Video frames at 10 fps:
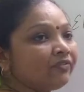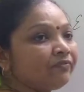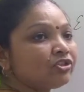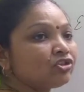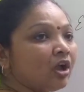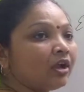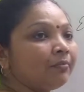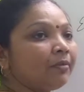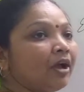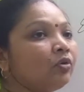if we talk
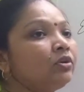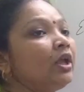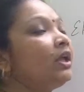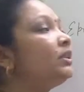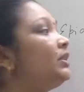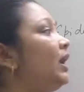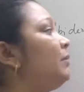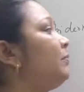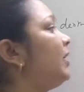about, they